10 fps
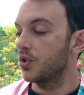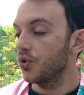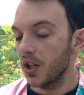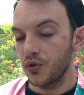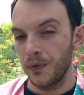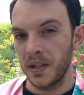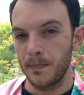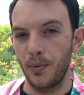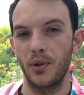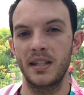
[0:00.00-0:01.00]
The structure of this
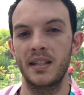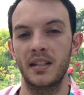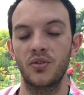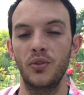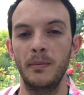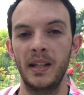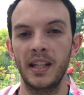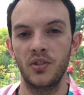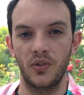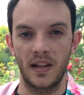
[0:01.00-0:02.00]
book is extremely
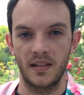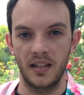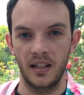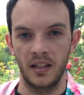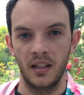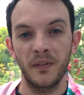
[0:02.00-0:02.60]
interesting.